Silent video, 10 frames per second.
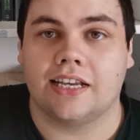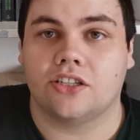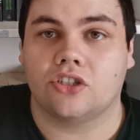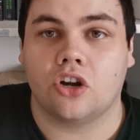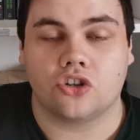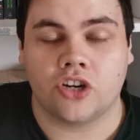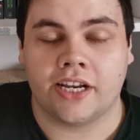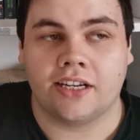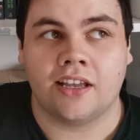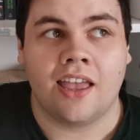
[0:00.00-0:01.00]
is a stock
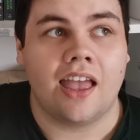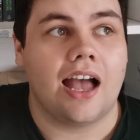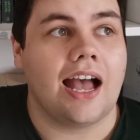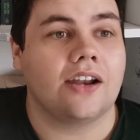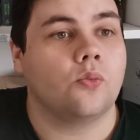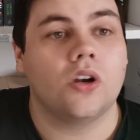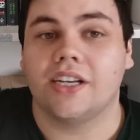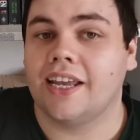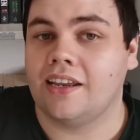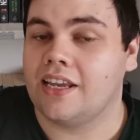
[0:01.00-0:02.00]
trader, and
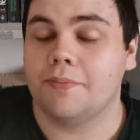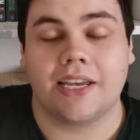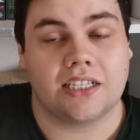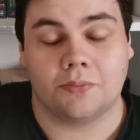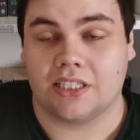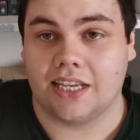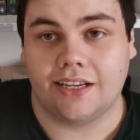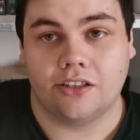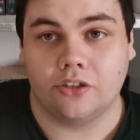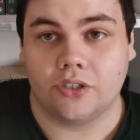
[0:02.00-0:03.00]
one day he makes a
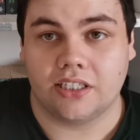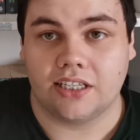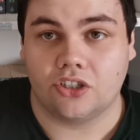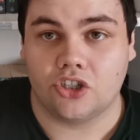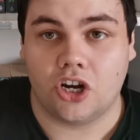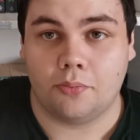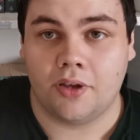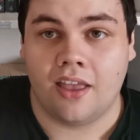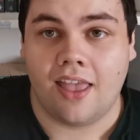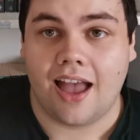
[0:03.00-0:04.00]
mistake and loses his
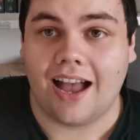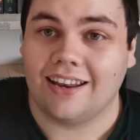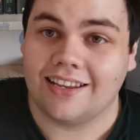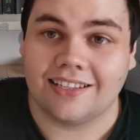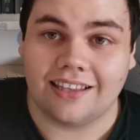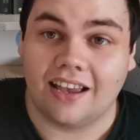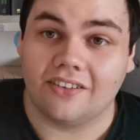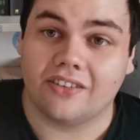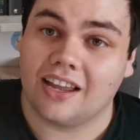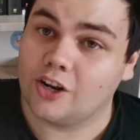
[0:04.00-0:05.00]
job, and his
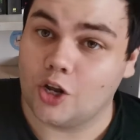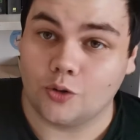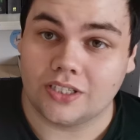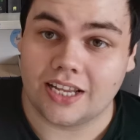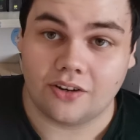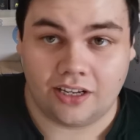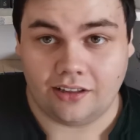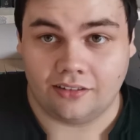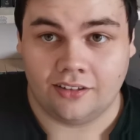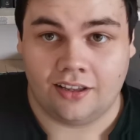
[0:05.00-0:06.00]
life kind of goes
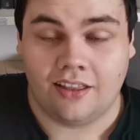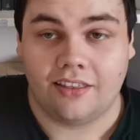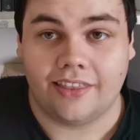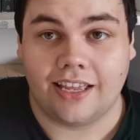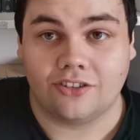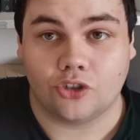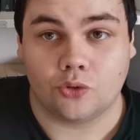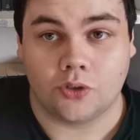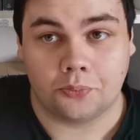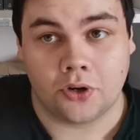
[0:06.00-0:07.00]
downhill. Then
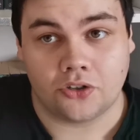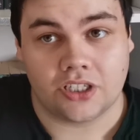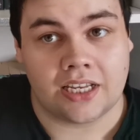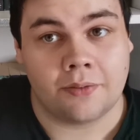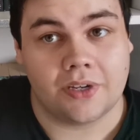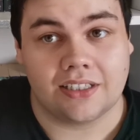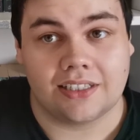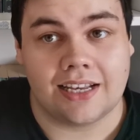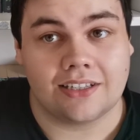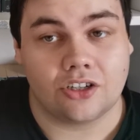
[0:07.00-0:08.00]
someone approaches him
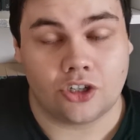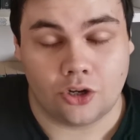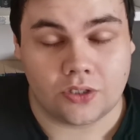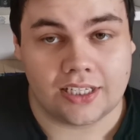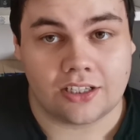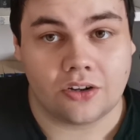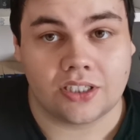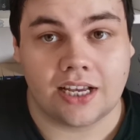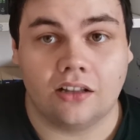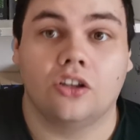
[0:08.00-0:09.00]
and says, go to this
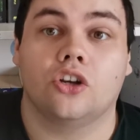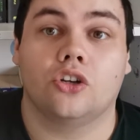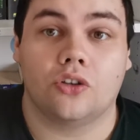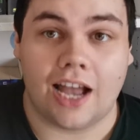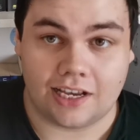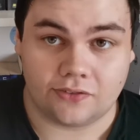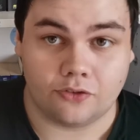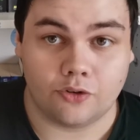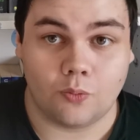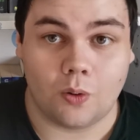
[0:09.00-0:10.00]
hotel,
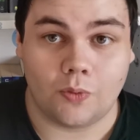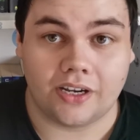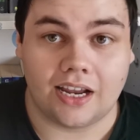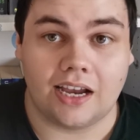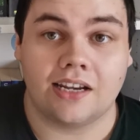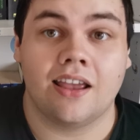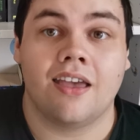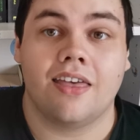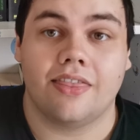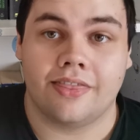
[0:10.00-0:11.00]
ask for room
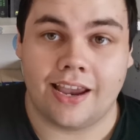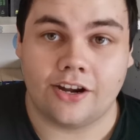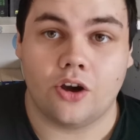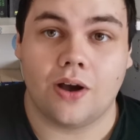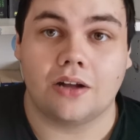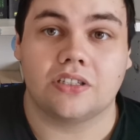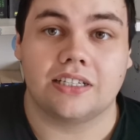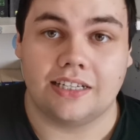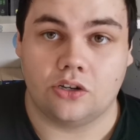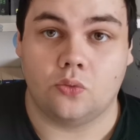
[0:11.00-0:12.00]
119, they know how
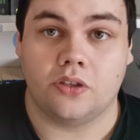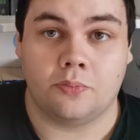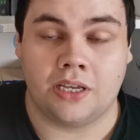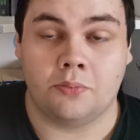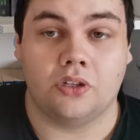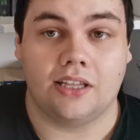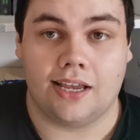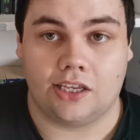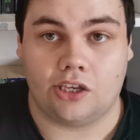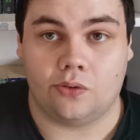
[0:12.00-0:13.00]
to deal with people
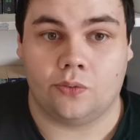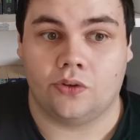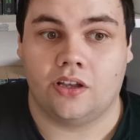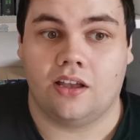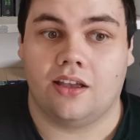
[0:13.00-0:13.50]
like you.